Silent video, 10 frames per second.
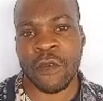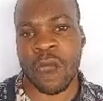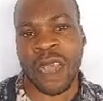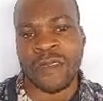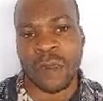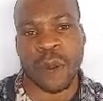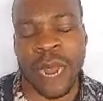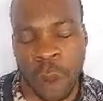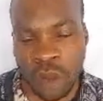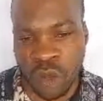charge for
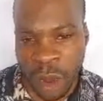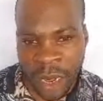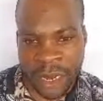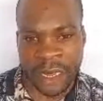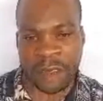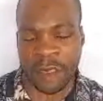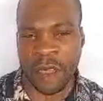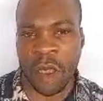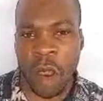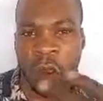everybody that want to learn this
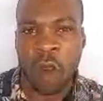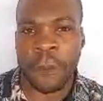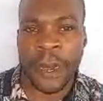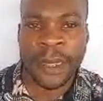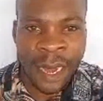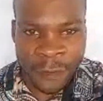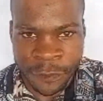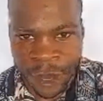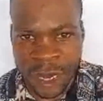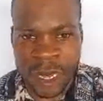completely
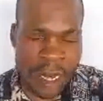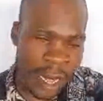free.